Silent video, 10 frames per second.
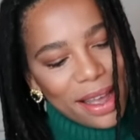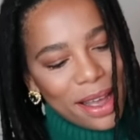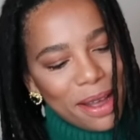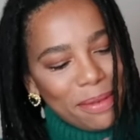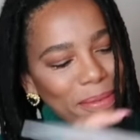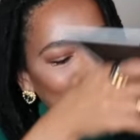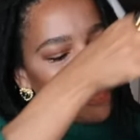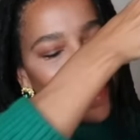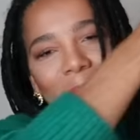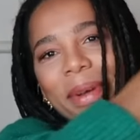Um,
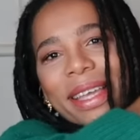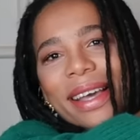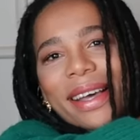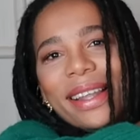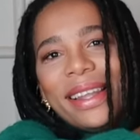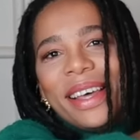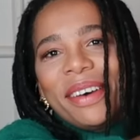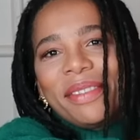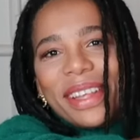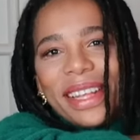but yeah,
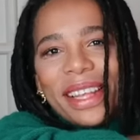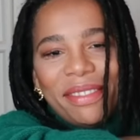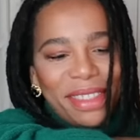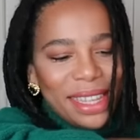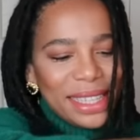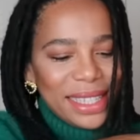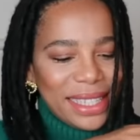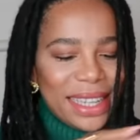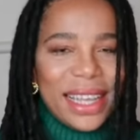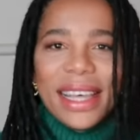love, love
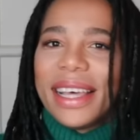this.